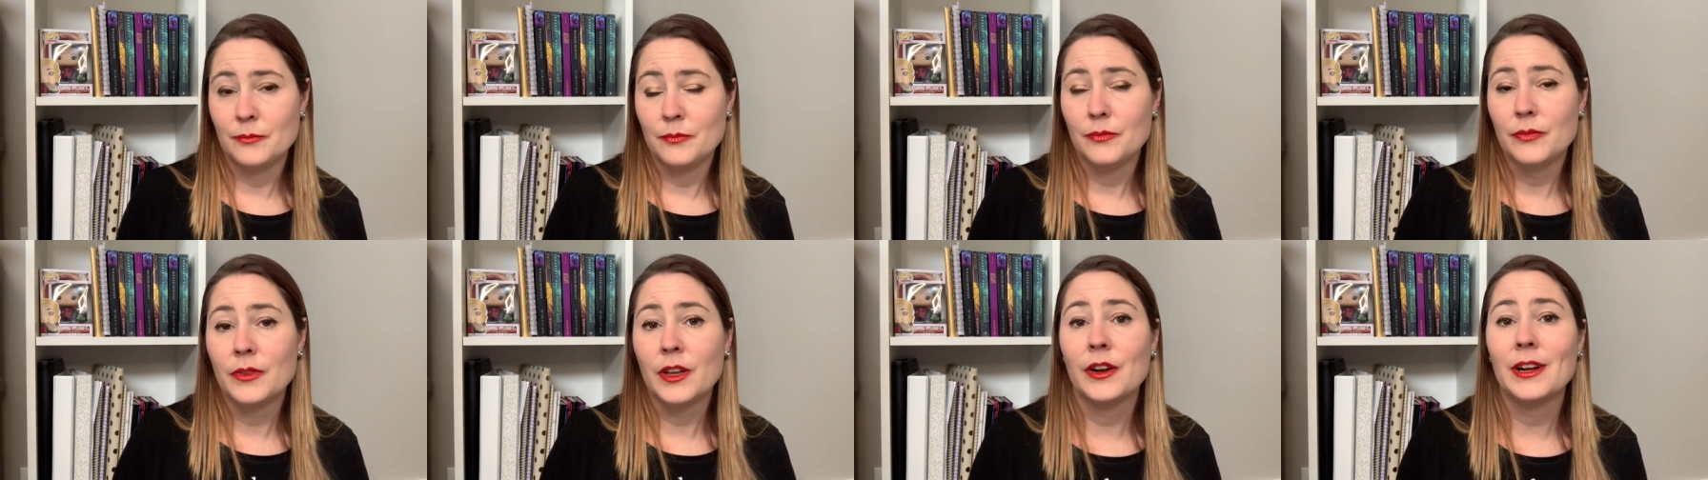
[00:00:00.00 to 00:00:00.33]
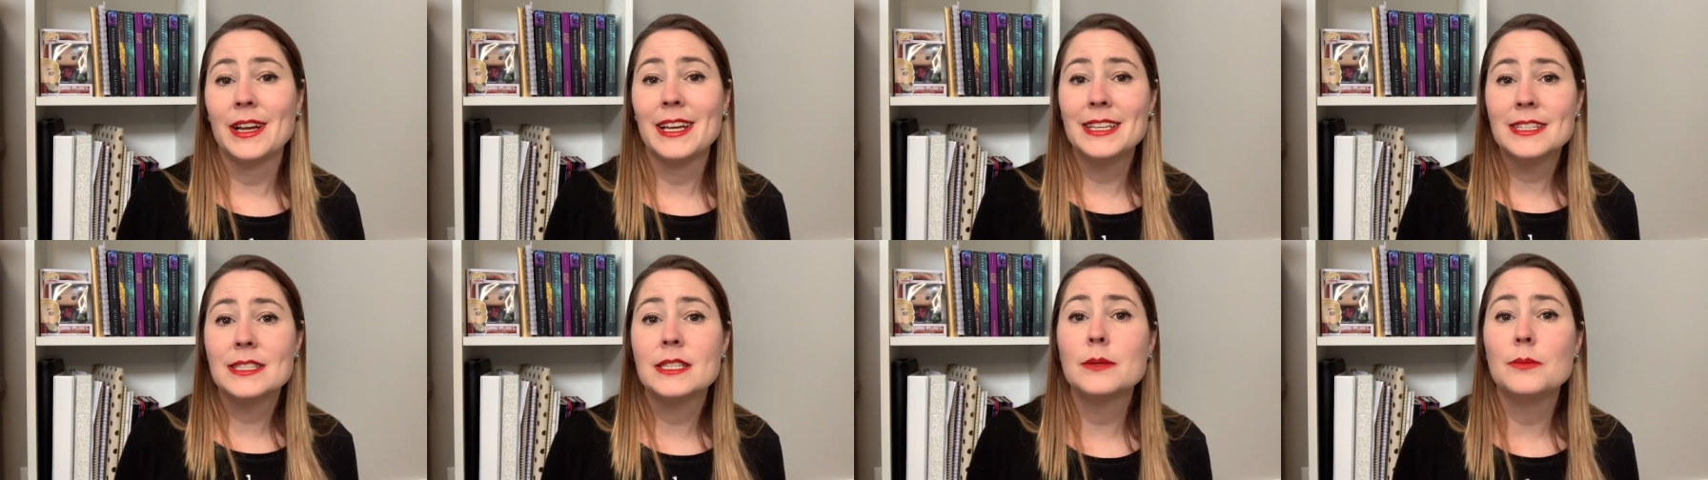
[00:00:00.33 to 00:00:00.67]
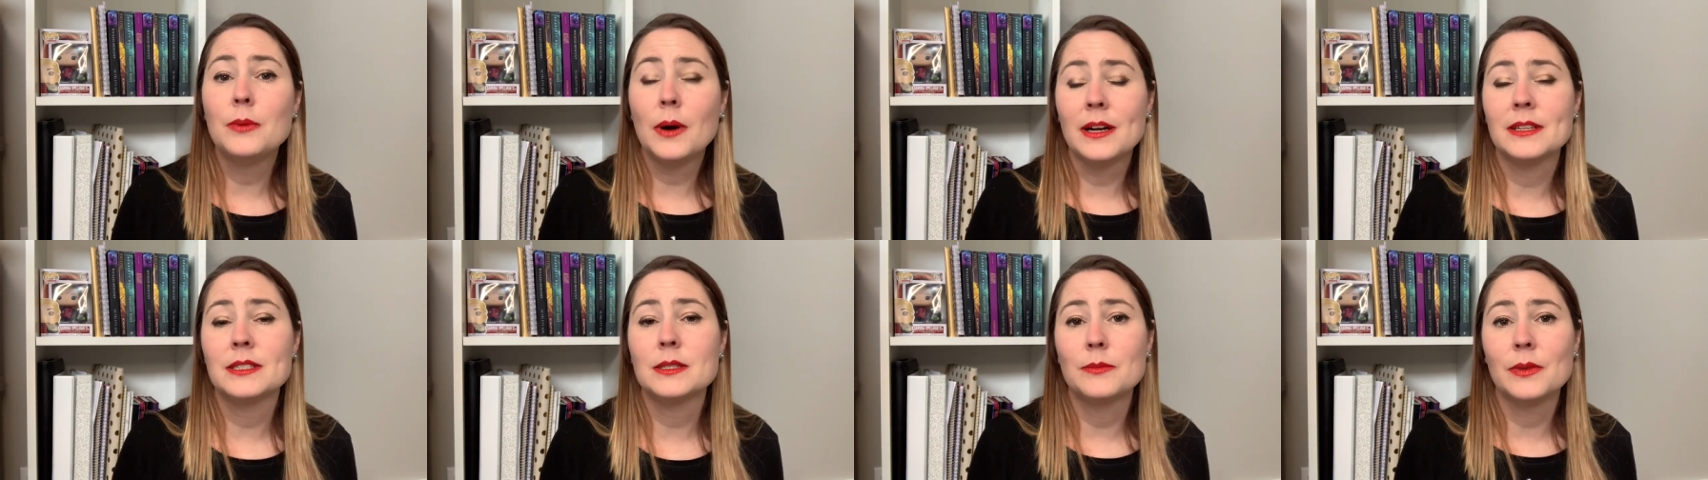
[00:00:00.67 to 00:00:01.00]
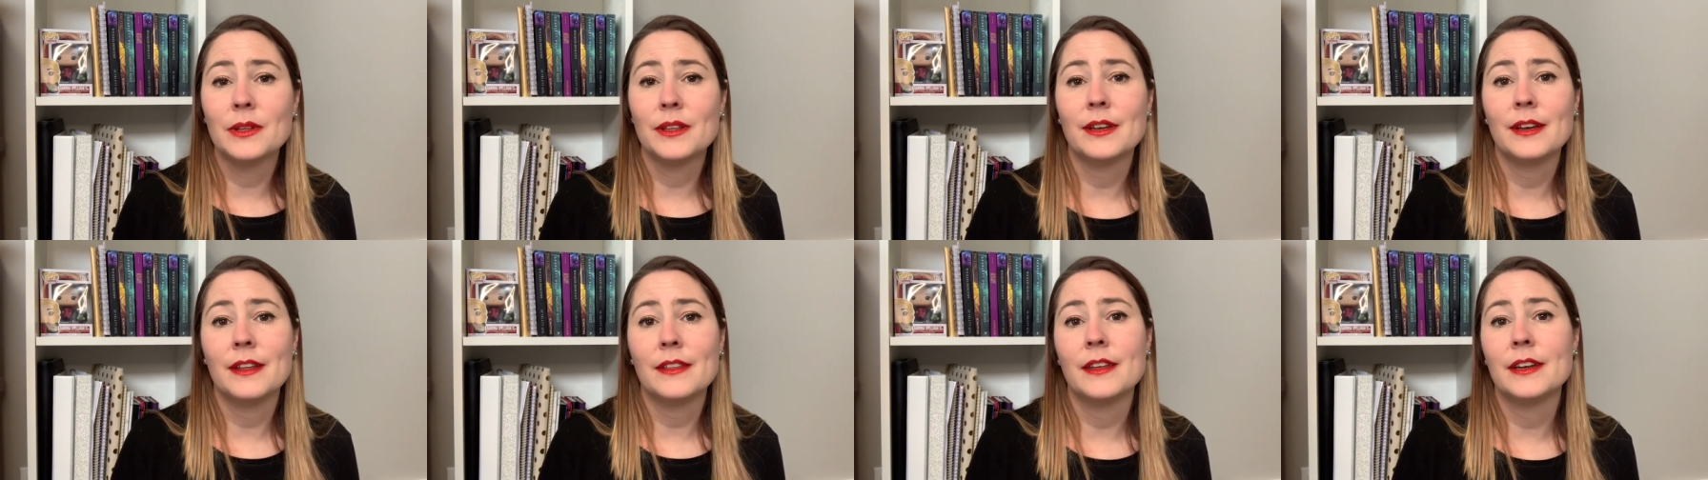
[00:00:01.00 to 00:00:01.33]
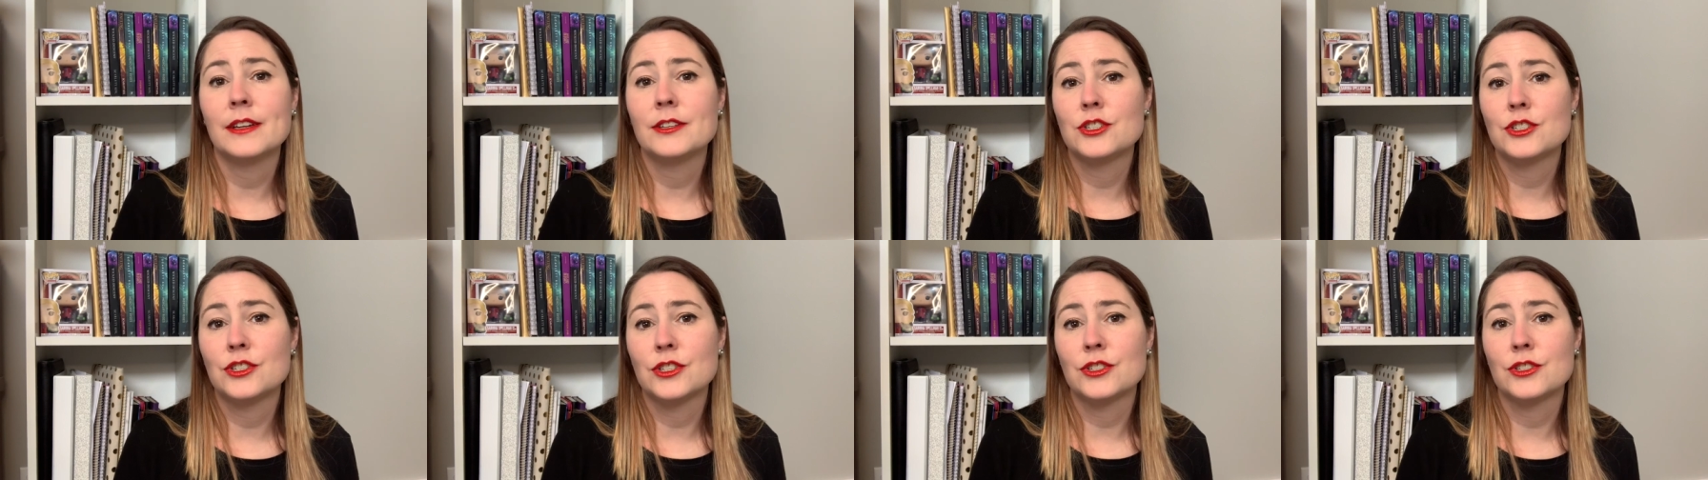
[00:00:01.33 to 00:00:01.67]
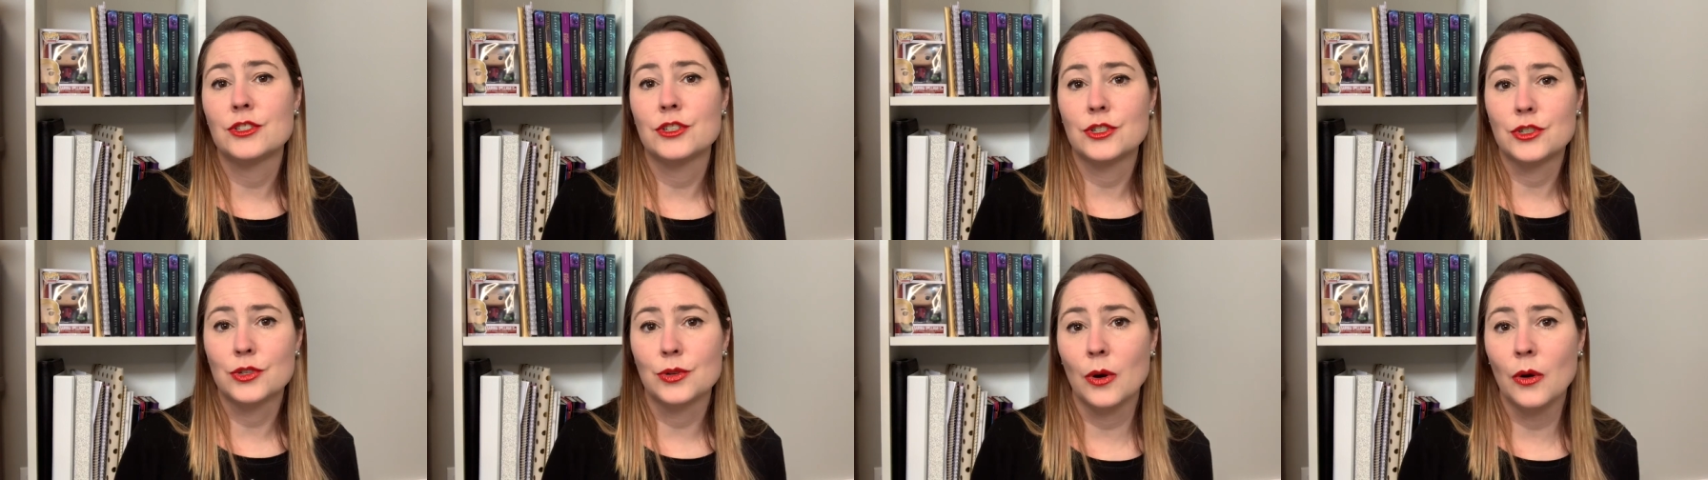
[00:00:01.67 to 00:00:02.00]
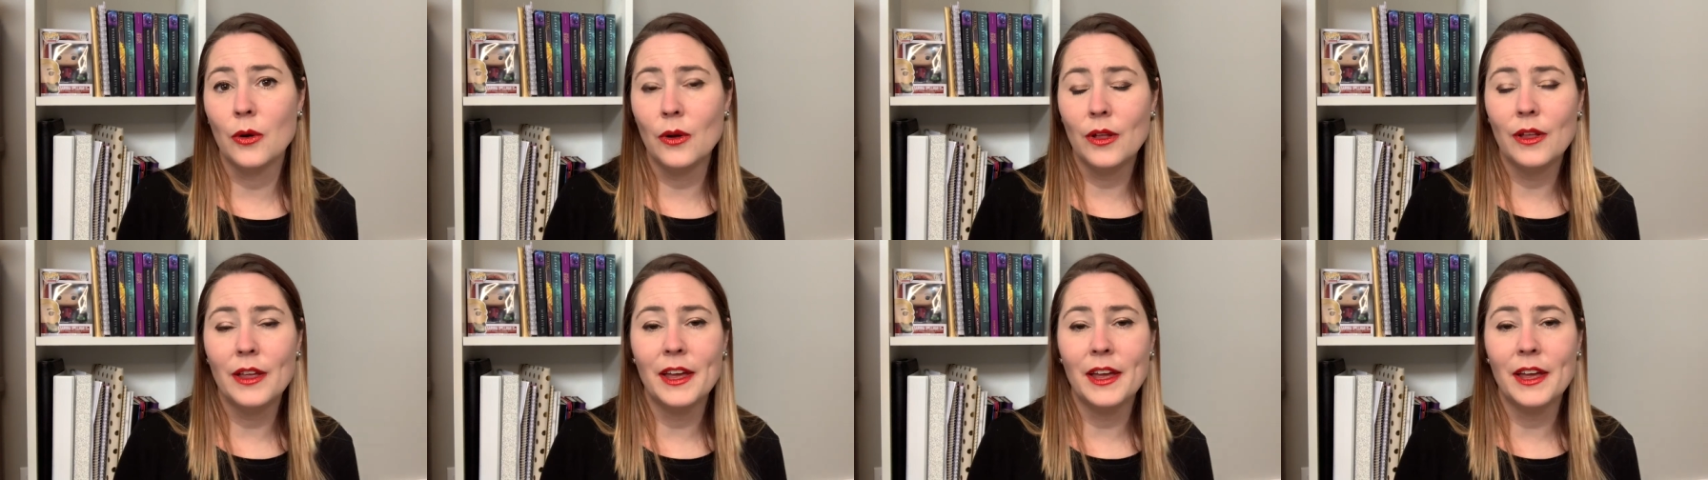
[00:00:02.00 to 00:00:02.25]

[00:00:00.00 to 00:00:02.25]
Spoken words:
There is the possibility that it's just a troll,